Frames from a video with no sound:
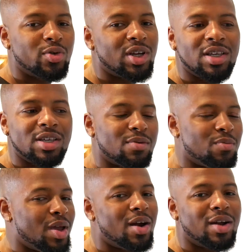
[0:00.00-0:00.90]
Trinis,
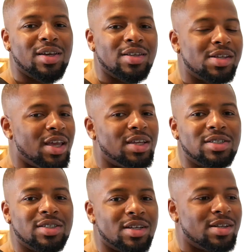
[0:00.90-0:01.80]
Americans,
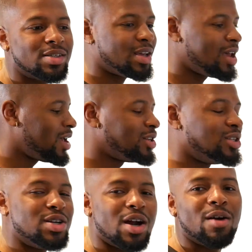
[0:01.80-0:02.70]
Haitians,
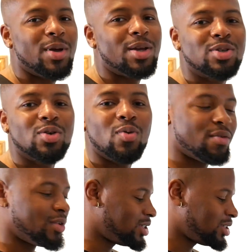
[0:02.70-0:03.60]
Germans,
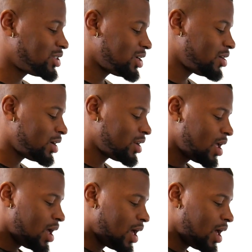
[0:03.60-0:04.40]
whoever. Just share it.